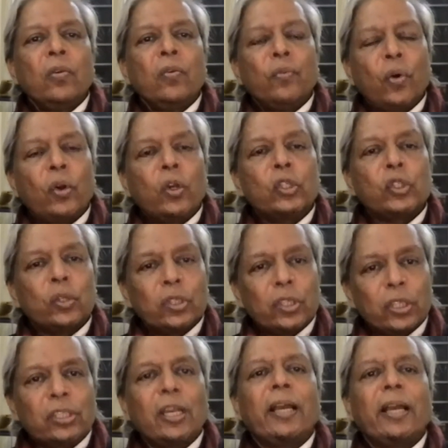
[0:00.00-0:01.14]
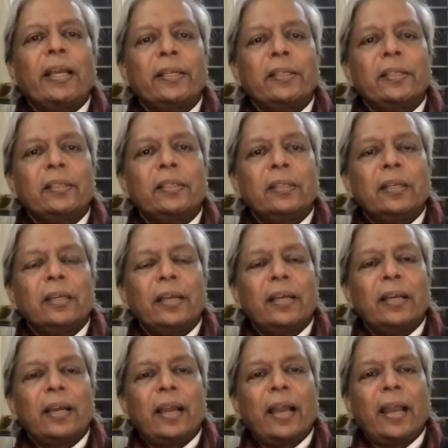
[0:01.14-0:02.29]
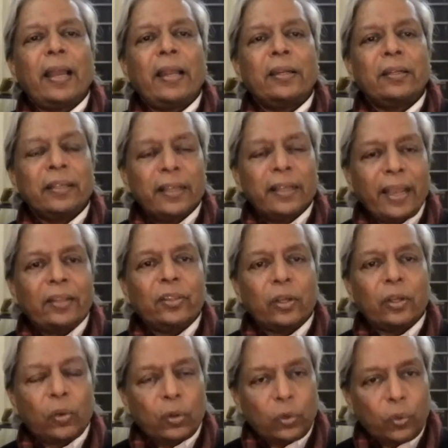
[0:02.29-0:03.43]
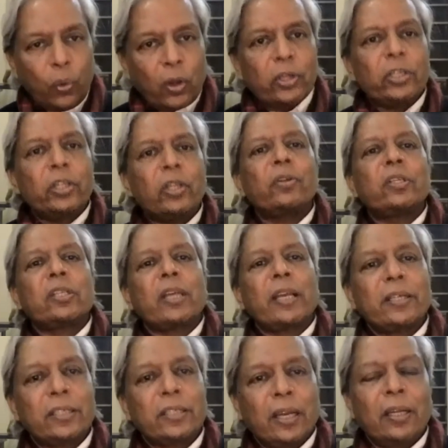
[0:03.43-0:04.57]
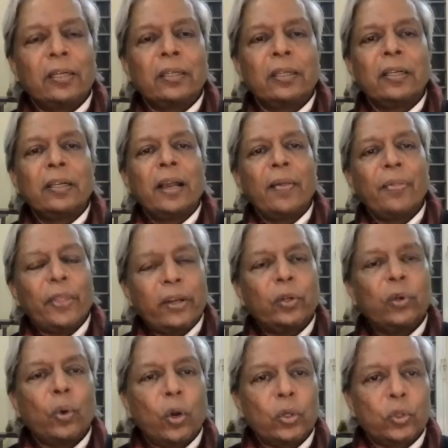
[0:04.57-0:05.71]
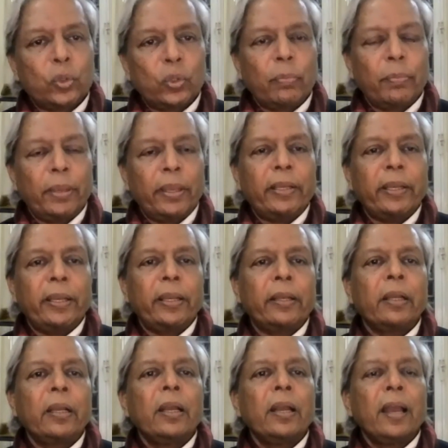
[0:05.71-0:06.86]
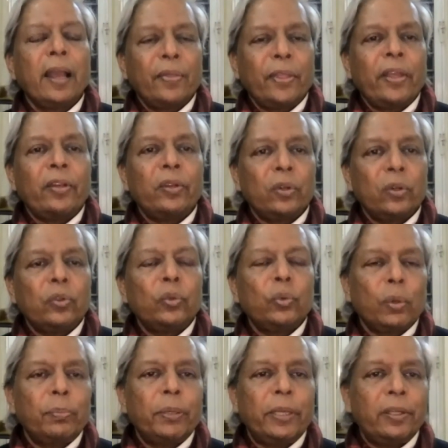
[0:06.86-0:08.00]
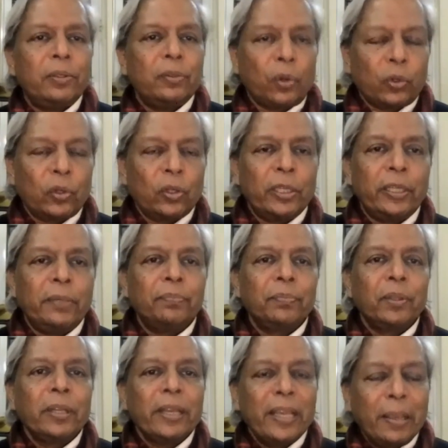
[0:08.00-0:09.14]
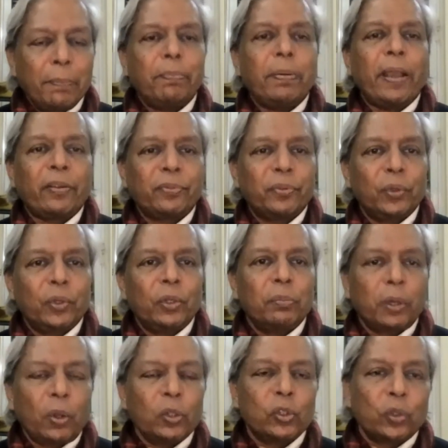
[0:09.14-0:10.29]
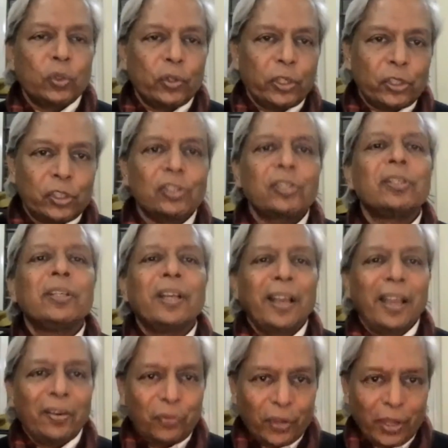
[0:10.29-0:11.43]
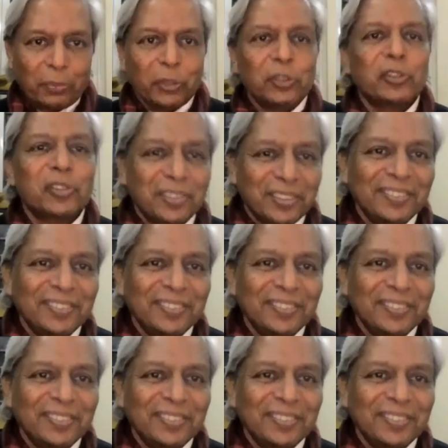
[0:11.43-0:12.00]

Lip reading: focus on design and get the quality of design done, and then go on to the making, and then you will be not only impactful, but also rich and famous.